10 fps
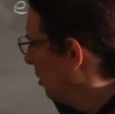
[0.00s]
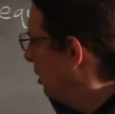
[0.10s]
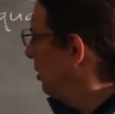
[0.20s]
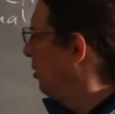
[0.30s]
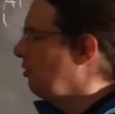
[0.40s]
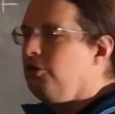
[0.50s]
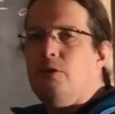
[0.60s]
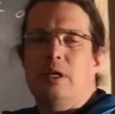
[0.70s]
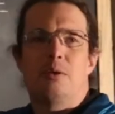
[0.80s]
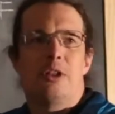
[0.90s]
into two
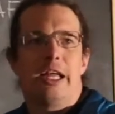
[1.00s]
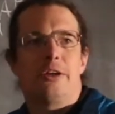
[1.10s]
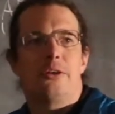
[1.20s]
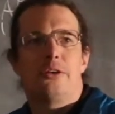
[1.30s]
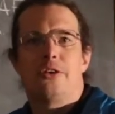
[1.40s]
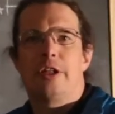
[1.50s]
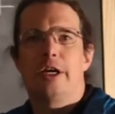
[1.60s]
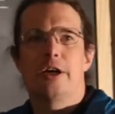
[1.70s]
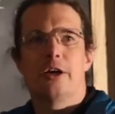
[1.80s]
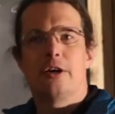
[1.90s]
equal angles
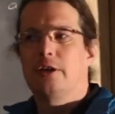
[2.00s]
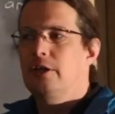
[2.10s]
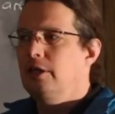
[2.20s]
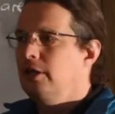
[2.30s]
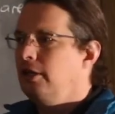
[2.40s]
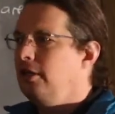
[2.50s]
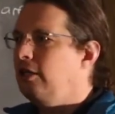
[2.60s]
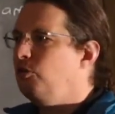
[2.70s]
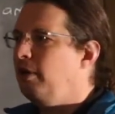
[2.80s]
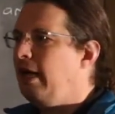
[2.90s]
there. And
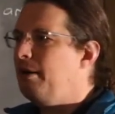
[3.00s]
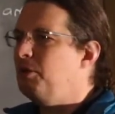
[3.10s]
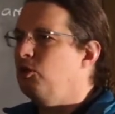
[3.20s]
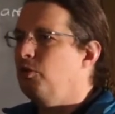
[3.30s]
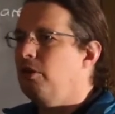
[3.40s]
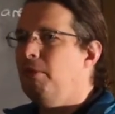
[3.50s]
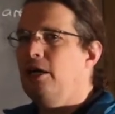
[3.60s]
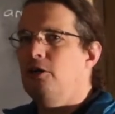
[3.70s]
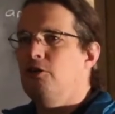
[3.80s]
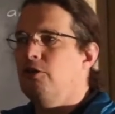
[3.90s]
that's what happens with a
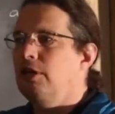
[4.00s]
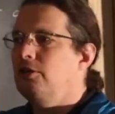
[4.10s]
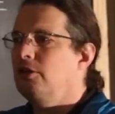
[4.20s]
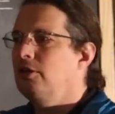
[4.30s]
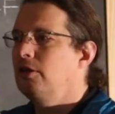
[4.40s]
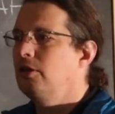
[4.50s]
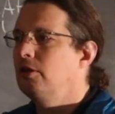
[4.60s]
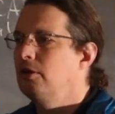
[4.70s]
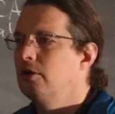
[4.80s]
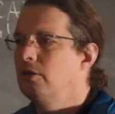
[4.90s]
miter joint.
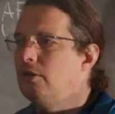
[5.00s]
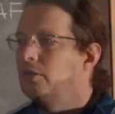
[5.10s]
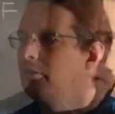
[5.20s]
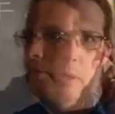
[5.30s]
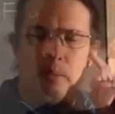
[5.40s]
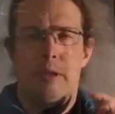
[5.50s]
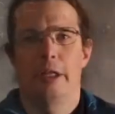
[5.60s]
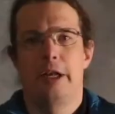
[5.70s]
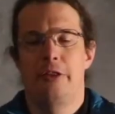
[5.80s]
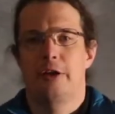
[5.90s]
Well,
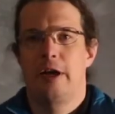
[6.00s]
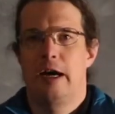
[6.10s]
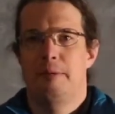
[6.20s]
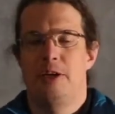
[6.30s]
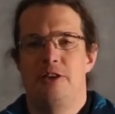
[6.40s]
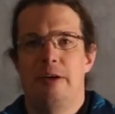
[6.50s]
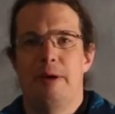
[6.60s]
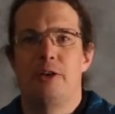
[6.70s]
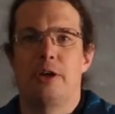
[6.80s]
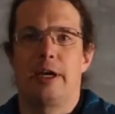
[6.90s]
another common
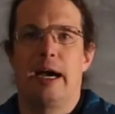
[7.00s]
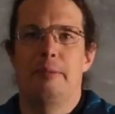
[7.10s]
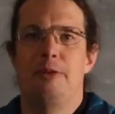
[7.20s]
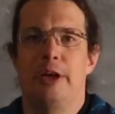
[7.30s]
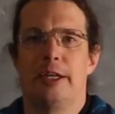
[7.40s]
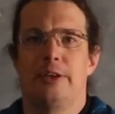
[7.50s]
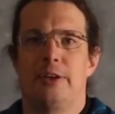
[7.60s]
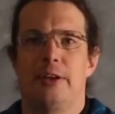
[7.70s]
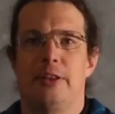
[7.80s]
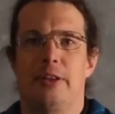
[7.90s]
geometric object
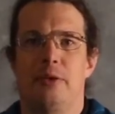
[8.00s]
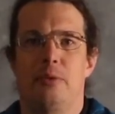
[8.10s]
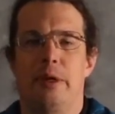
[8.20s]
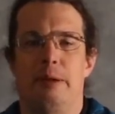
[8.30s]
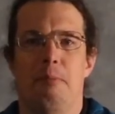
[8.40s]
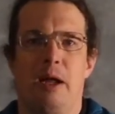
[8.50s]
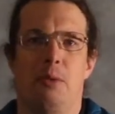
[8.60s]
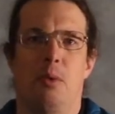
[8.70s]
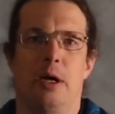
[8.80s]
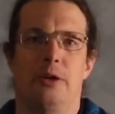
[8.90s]
that we
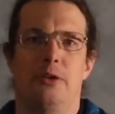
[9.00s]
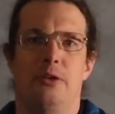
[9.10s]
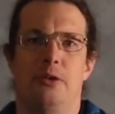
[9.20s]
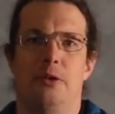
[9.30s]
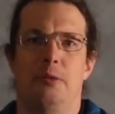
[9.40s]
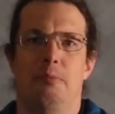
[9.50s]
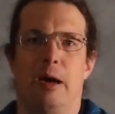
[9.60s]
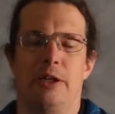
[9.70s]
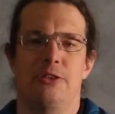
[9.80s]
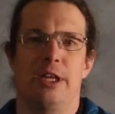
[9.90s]
might want to
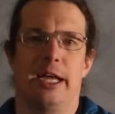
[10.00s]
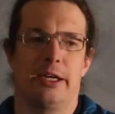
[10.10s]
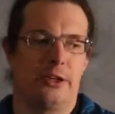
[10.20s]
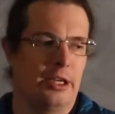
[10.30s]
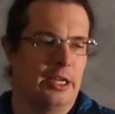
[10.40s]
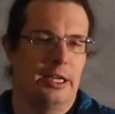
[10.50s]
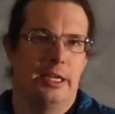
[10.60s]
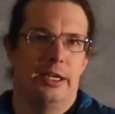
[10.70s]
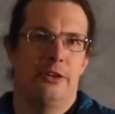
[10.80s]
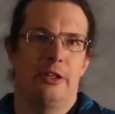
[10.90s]
bisect
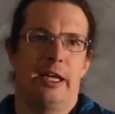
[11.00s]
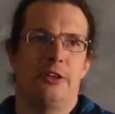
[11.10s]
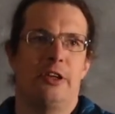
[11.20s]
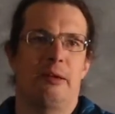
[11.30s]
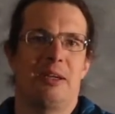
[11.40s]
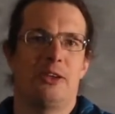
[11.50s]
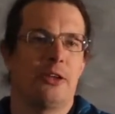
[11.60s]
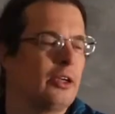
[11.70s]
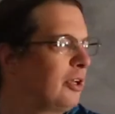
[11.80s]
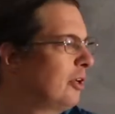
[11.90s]
is a line segment.
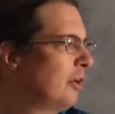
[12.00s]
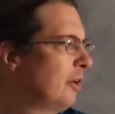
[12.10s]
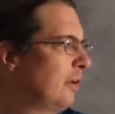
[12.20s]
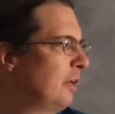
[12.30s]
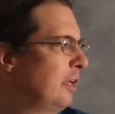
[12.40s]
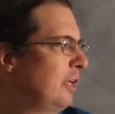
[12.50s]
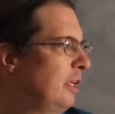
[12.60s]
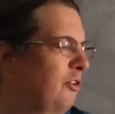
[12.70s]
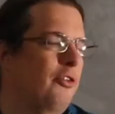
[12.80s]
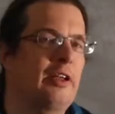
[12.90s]

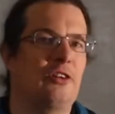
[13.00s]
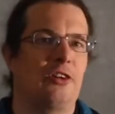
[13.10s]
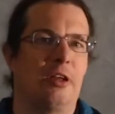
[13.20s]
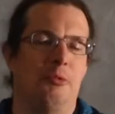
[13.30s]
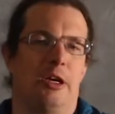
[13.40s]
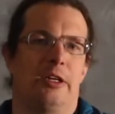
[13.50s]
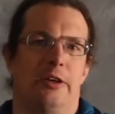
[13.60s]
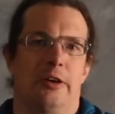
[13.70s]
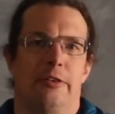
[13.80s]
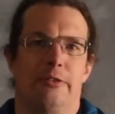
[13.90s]
And so that's the subject
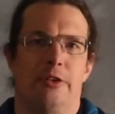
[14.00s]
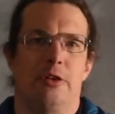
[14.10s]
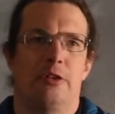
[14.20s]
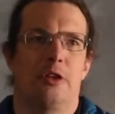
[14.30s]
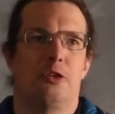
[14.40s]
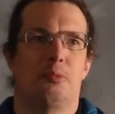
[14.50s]
of Euclid's